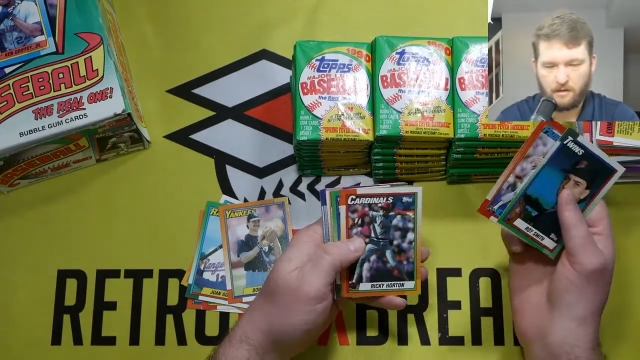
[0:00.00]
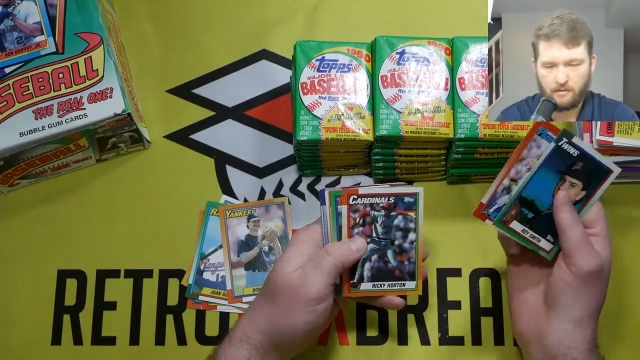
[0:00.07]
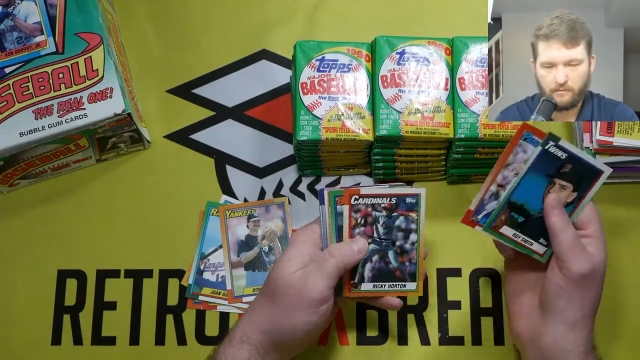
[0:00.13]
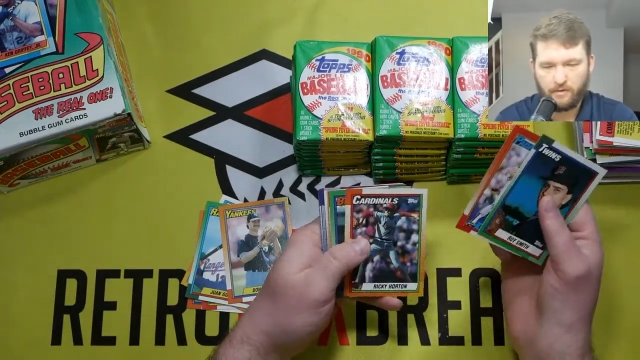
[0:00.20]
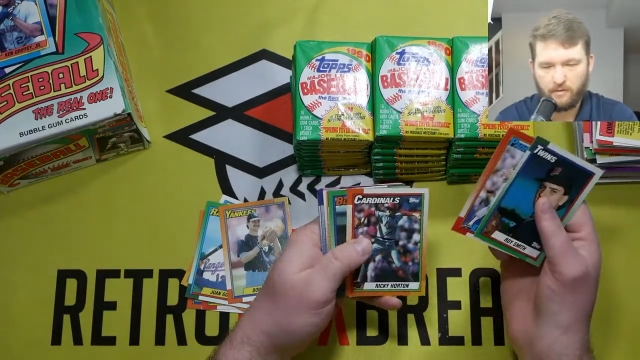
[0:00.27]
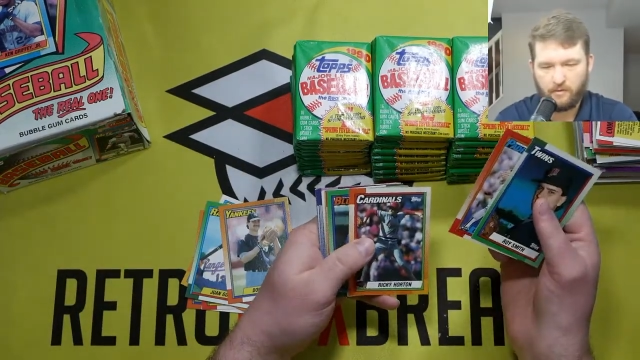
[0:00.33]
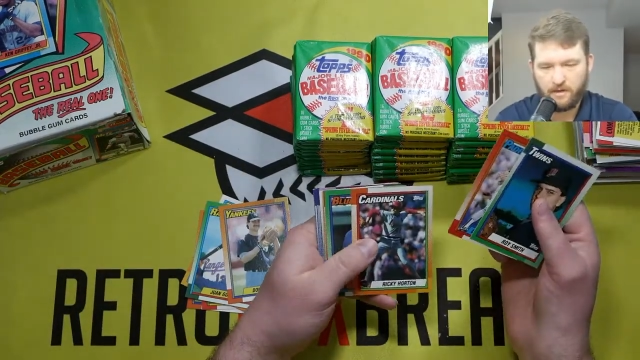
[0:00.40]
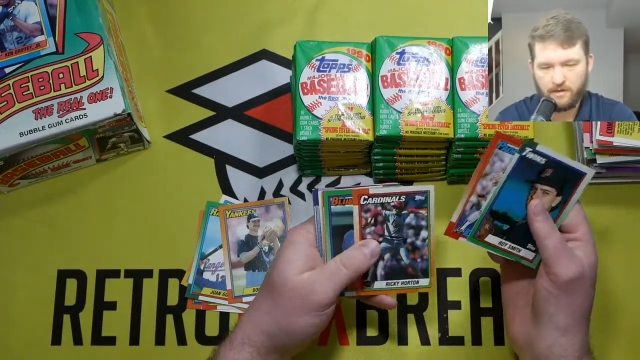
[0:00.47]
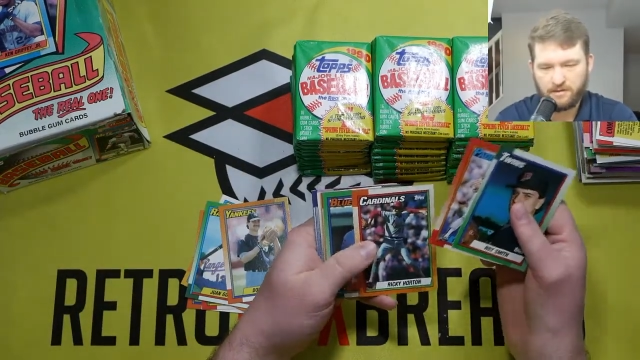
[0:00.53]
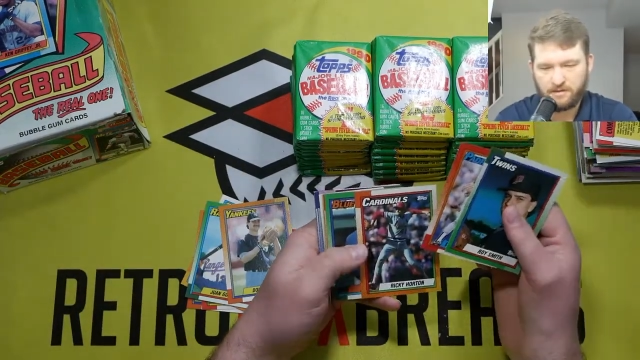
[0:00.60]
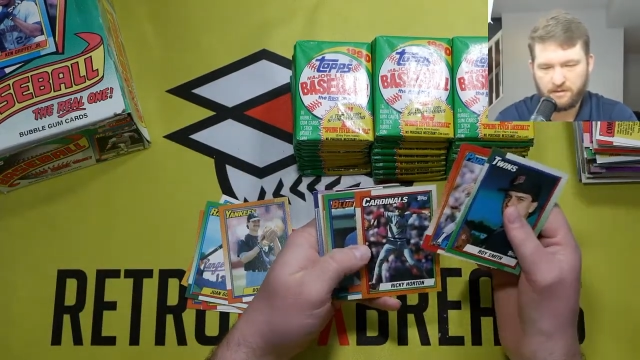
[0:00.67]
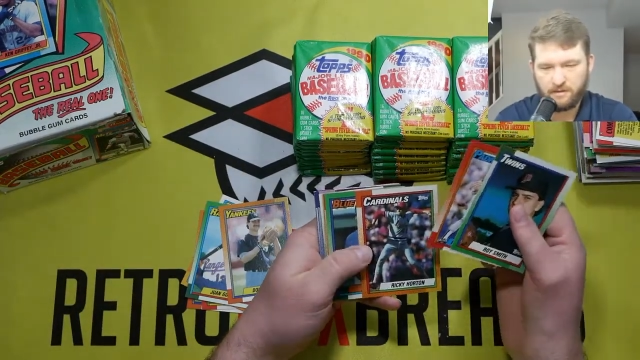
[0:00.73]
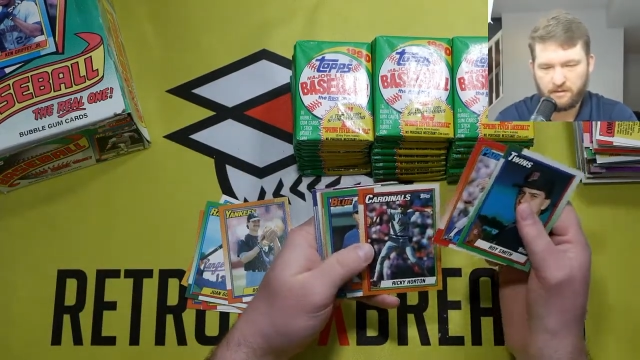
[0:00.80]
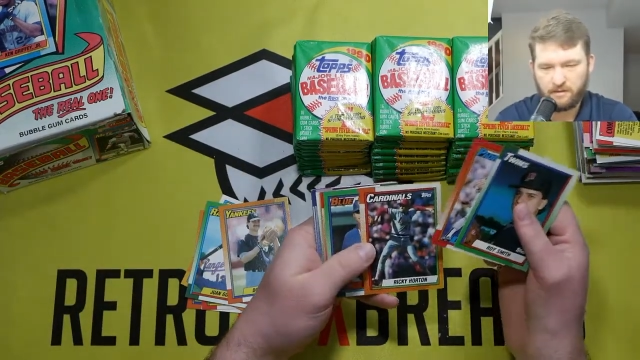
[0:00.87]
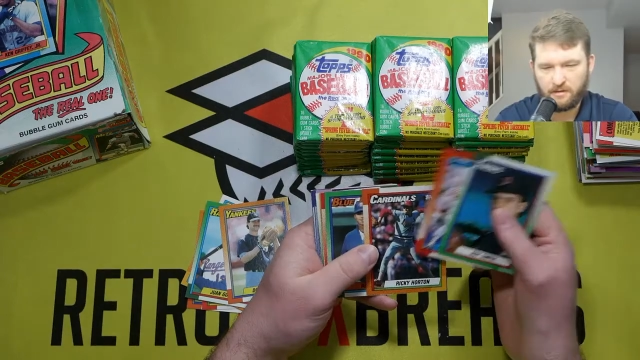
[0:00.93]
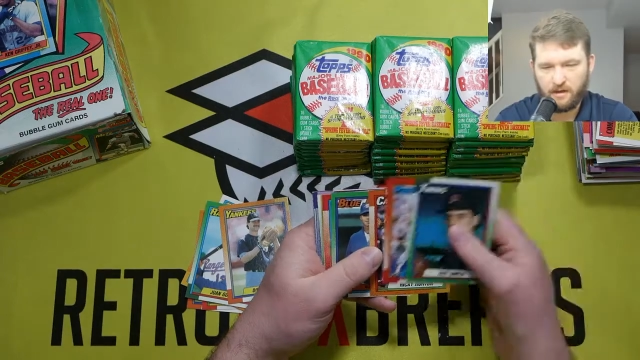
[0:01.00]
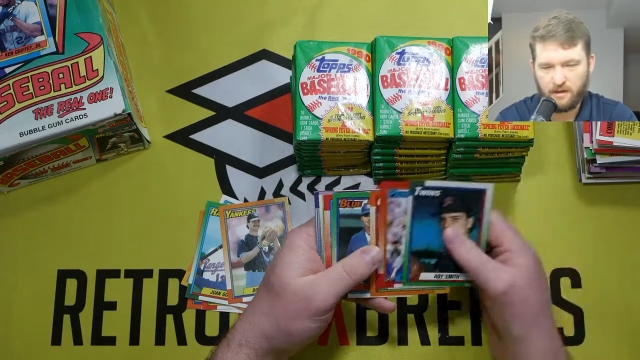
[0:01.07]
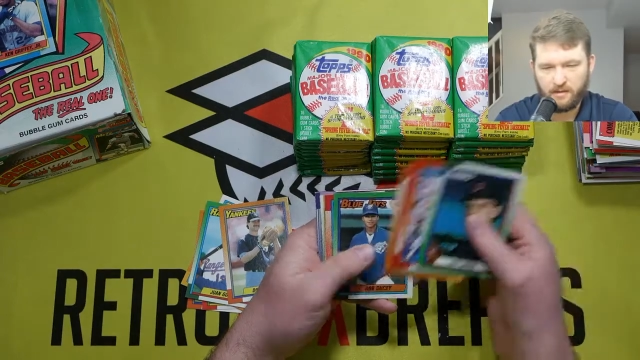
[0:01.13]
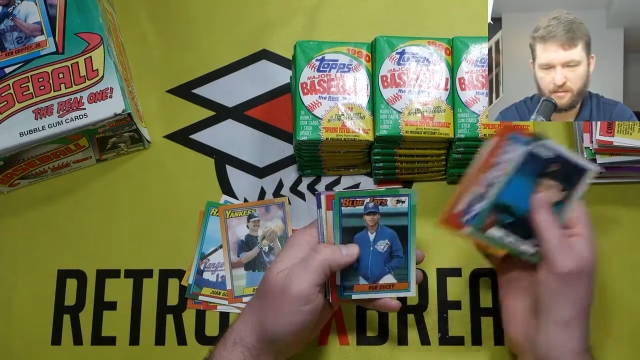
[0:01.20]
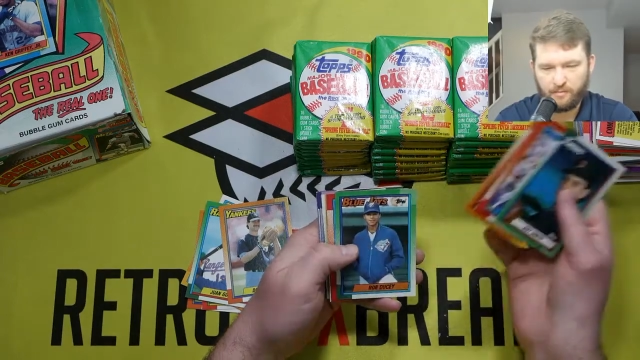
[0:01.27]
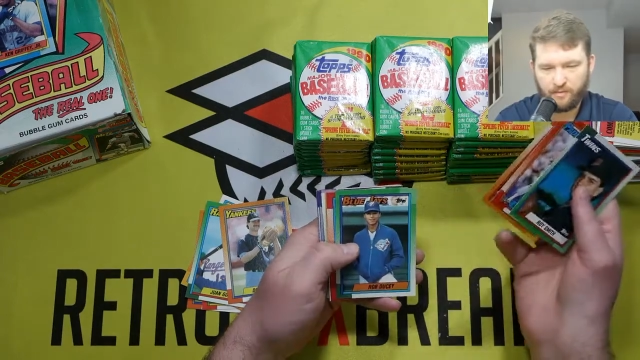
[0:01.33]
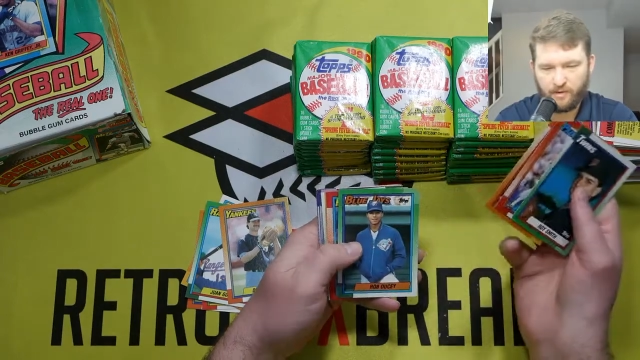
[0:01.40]
We watched a lot
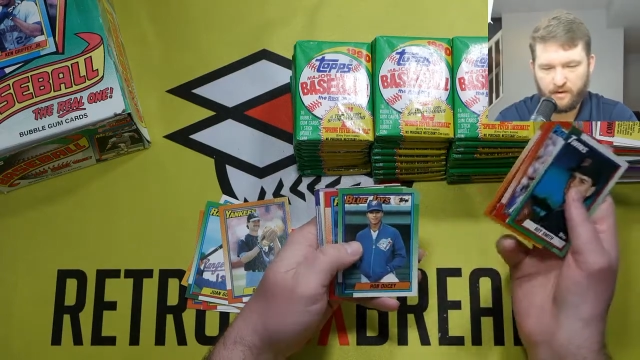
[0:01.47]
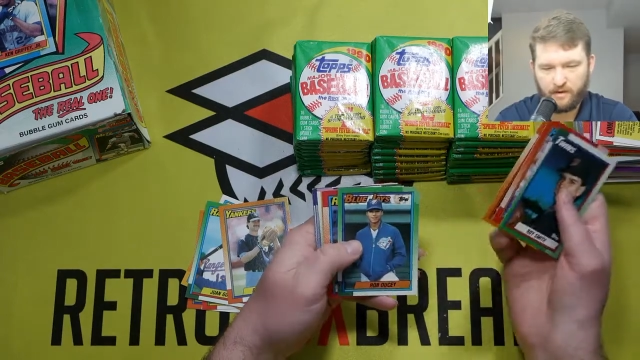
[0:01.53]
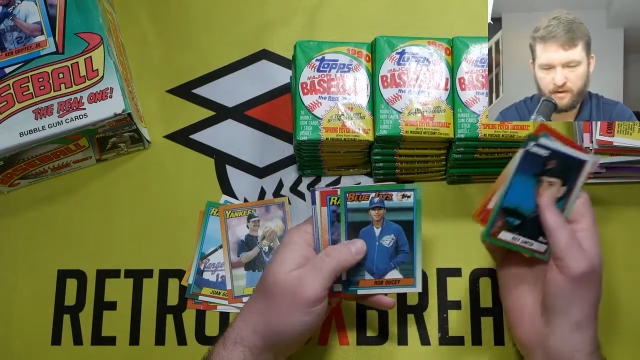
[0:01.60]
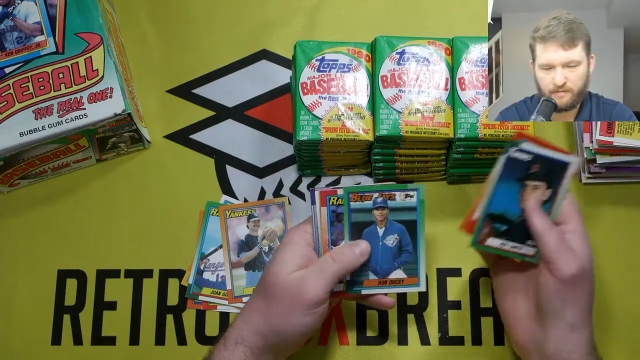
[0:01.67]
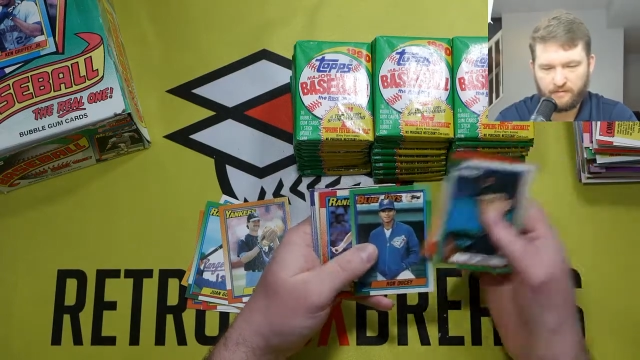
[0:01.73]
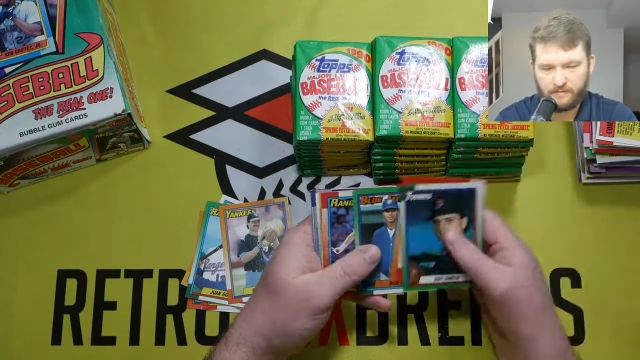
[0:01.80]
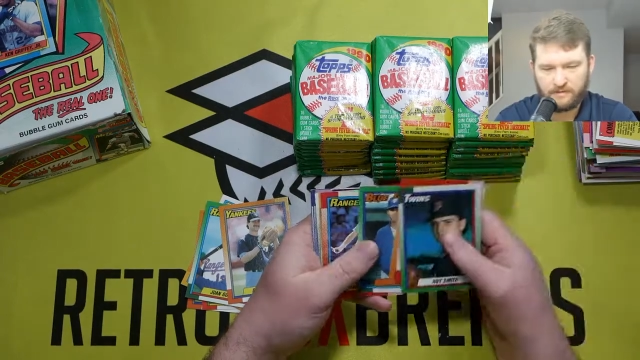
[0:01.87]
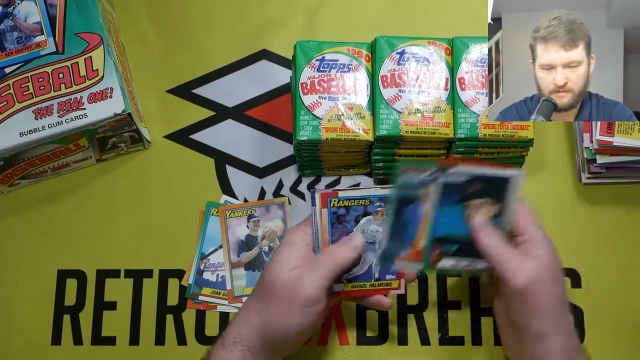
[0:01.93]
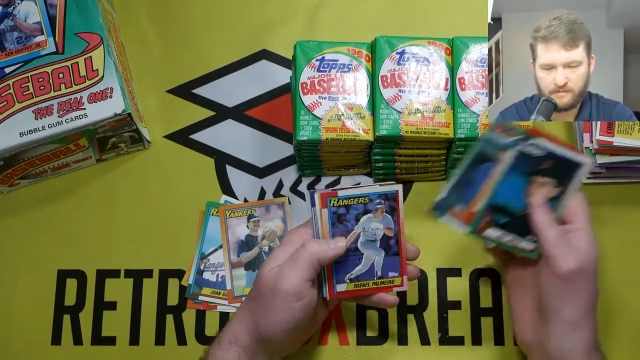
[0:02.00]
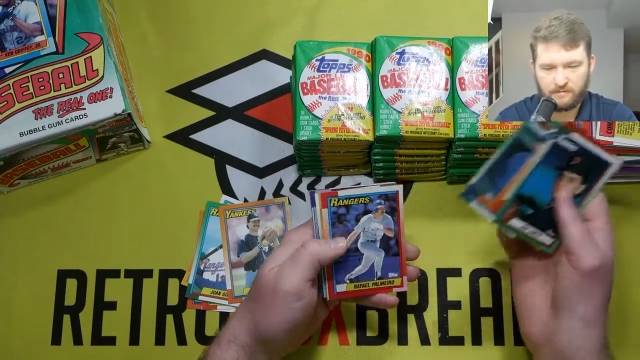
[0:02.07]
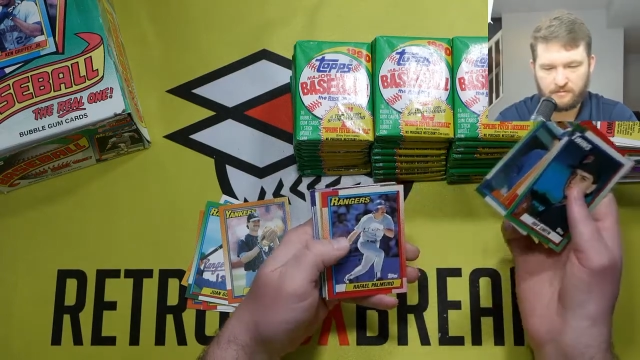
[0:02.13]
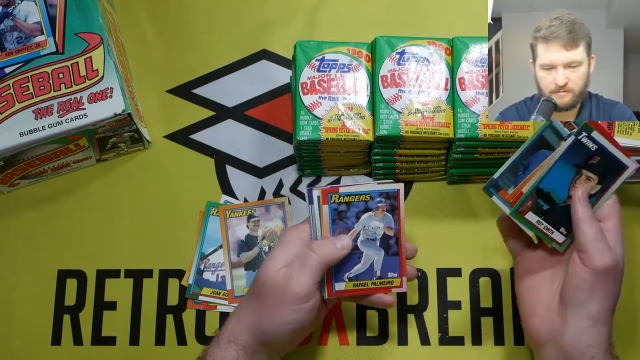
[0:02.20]
of the Braves.